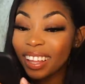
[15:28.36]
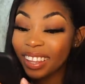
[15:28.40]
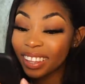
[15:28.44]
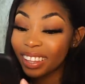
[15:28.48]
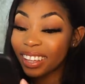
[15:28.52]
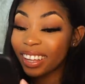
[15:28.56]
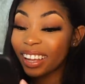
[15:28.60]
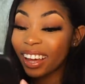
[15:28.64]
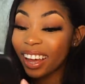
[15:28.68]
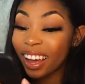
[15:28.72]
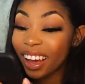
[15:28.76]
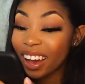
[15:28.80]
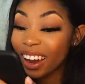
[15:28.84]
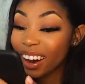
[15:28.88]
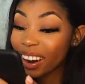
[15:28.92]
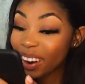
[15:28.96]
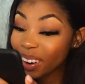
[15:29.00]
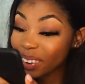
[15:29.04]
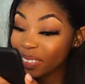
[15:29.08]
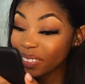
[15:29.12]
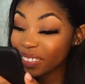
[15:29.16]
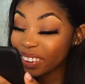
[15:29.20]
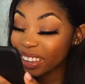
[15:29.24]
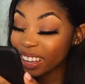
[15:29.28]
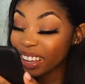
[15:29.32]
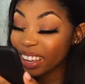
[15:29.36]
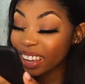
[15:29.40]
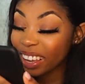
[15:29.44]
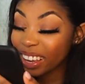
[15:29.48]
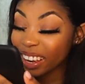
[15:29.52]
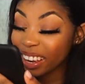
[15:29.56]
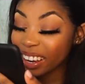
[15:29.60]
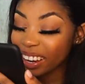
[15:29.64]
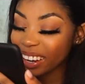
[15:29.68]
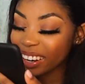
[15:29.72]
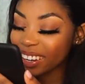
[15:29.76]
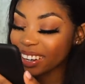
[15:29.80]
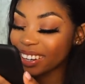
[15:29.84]
Look at that armpit.
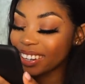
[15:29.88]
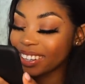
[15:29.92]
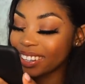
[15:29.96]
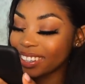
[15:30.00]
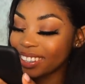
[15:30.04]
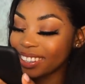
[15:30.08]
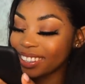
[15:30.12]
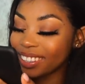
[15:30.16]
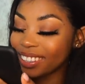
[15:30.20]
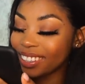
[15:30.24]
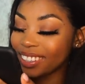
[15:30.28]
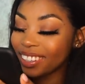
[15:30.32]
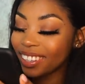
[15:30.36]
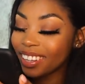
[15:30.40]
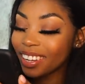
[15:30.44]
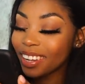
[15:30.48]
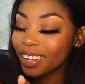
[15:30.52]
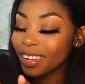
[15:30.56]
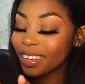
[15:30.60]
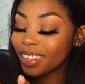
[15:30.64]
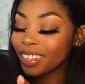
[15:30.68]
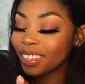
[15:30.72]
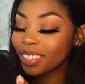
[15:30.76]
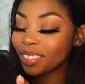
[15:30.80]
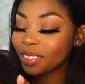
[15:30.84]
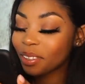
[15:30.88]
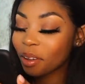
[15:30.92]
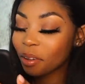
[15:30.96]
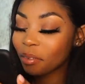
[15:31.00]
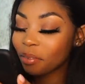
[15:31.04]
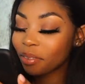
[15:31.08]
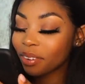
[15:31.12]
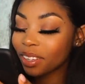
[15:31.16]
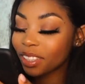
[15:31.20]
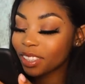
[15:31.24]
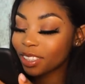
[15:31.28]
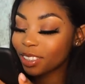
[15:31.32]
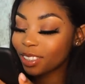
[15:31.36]
It's my
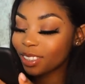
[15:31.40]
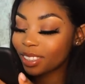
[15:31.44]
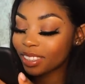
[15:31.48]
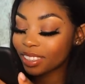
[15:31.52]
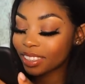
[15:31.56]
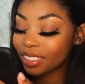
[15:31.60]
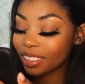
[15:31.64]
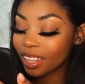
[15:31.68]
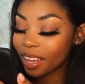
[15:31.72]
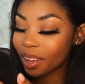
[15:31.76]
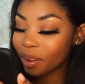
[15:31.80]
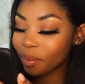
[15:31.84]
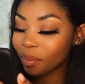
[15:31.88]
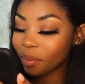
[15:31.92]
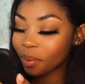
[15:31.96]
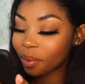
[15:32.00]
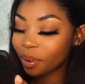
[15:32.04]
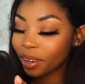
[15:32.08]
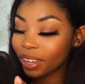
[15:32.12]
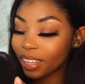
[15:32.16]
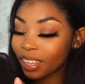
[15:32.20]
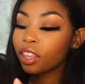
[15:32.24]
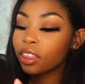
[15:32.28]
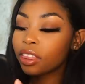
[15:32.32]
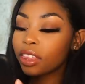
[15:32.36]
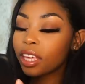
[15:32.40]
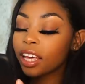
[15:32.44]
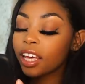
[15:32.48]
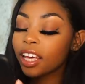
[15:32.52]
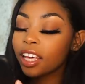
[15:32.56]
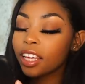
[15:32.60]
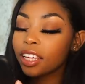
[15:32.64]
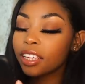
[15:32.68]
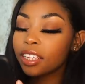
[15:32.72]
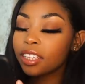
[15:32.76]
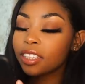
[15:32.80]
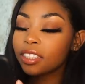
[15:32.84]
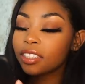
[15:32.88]
first tunes there, boy. The thing
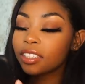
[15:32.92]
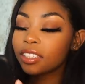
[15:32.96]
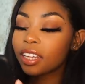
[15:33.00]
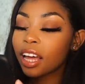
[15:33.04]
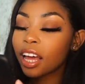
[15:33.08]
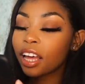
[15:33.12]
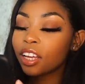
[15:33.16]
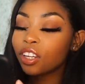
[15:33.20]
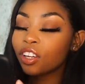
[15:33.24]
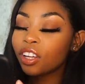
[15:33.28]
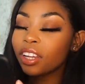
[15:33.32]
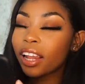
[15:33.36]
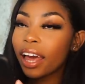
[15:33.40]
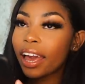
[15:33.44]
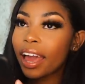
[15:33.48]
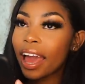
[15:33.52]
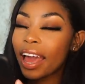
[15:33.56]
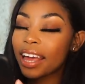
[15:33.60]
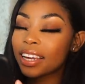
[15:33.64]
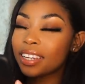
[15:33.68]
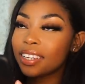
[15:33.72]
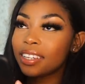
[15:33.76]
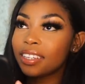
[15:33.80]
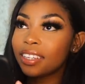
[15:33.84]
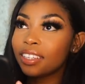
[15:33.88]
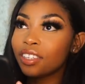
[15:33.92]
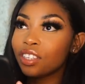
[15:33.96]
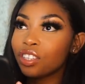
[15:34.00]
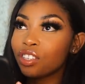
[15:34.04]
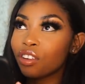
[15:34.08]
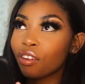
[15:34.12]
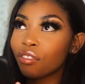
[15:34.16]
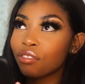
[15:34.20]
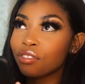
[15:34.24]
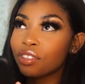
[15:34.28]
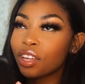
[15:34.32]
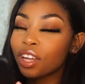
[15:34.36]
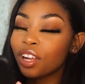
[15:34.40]
is, I don't like editing
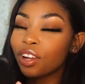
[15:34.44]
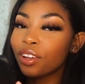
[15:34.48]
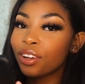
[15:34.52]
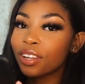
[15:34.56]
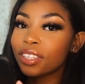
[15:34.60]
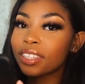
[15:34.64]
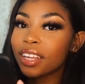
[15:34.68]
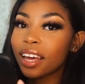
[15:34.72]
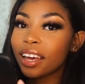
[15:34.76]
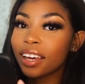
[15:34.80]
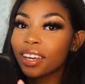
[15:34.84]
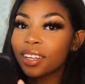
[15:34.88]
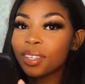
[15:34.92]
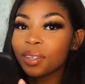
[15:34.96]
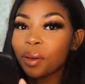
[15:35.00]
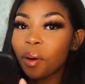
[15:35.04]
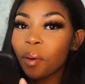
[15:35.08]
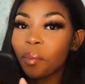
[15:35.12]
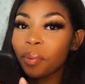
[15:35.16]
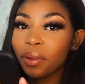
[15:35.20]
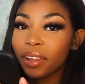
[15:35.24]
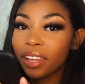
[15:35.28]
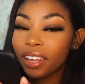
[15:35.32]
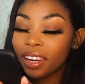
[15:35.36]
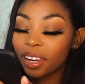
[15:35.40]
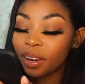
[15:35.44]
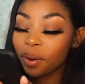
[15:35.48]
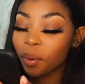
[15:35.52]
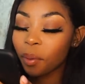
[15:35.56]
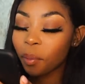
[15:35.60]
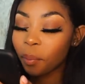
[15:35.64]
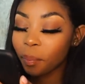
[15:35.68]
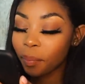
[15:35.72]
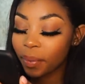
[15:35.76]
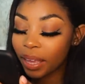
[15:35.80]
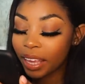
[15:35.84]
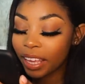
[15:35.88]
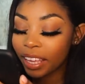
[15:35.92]
stuff so it looks like it's completely not
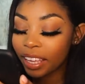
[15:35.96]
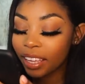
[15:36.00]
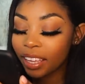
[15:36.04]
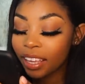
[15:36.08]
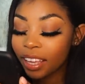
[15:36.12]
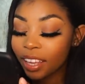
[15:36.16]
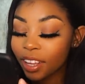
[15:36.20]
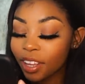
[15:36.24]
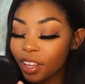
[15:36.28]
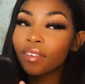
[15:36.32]
me.